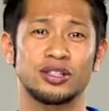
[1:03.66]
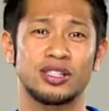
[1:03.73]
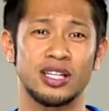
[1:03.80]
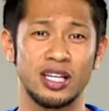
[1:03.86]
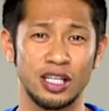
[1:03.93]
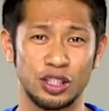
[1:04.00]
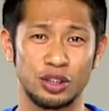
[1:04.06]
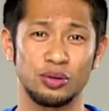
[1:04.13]

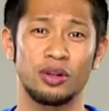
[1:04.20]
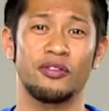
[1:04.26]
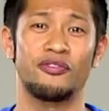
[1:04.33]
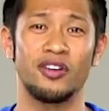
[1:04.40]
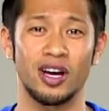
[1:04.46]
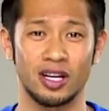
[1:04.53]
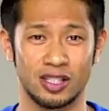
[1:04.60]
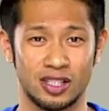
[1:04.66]
to issue the
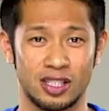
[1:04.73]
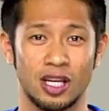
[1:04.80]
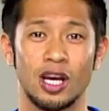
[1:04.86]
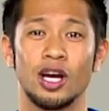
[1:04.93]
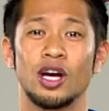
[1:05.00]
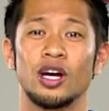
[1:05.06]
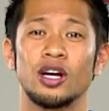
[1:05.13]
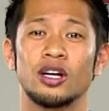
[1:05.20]
fix.
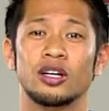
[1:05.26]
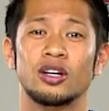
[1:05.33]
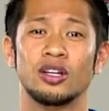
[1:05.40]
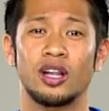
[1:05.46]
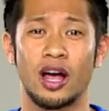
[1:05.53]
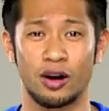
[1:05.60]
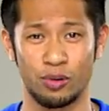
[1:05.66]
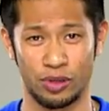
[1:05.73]
Good
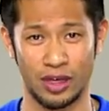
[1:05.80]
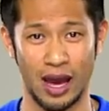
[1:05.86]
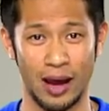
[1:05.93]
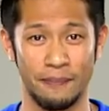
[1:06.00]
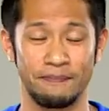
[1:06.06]
luck with that.